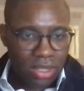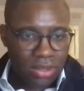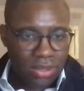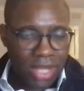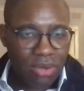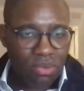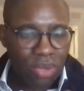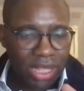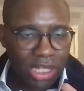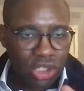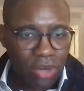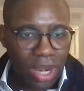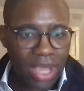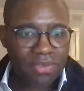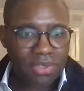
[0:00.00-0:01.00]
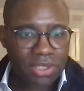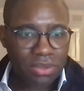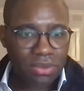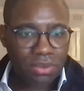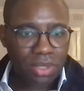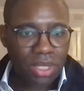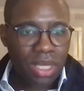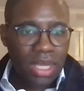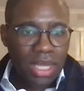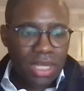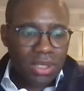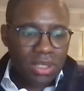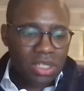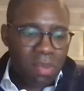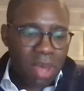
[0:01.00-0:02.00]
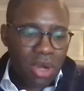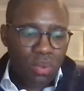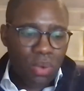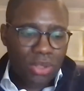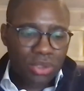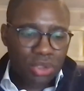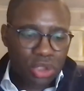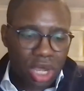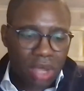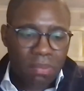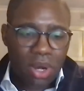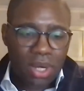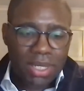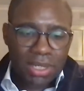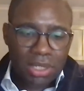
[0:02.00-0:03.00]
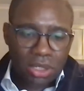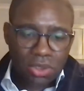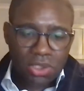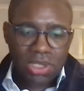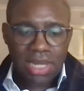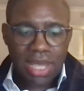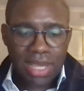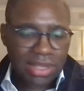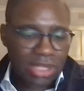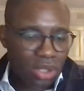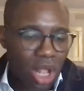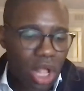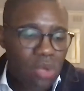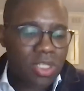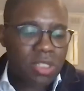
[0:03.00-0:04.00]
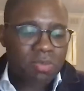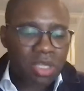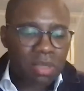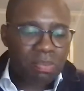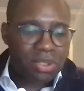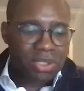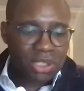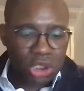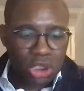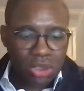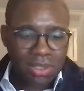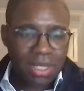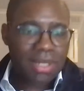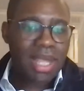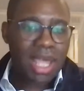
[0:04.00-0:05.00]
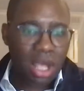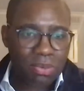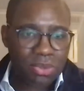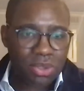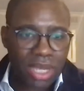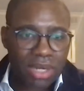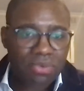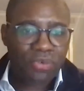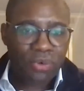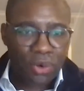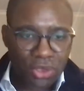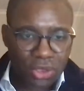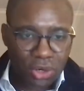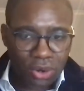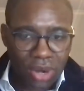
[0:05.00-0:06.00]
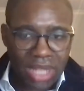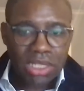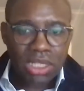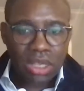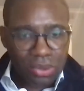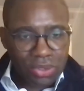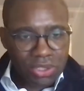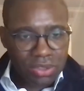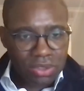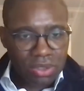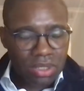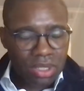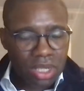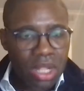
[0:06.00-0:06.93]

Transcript: that really drives you, it doesn't matter what the job market looks like, there'll always be a position that helps you get further and closer